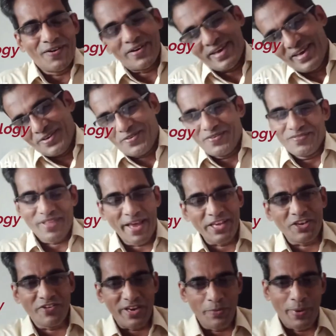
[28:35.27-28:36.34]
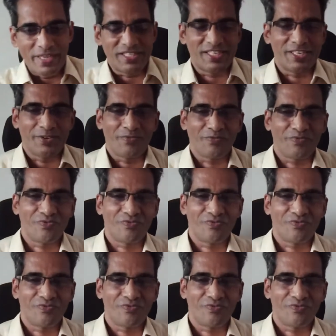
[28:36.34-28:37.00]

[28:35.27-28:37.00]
Okay. Thank you very much.